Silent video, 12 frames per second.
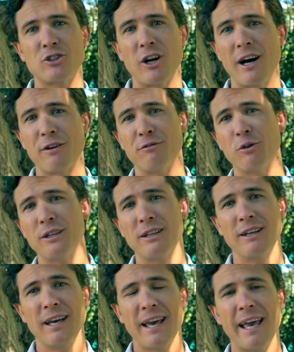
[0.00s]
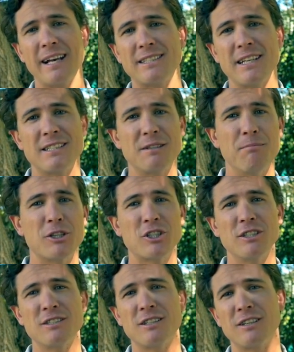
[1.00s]
try and avoid the excess
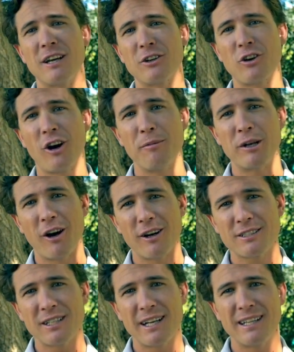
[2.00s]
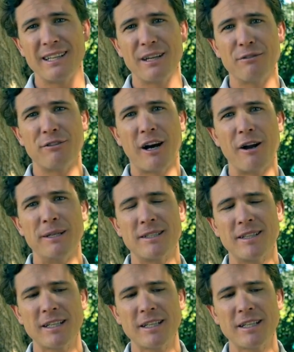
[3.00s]
emissions and carbon dioxide in the environment.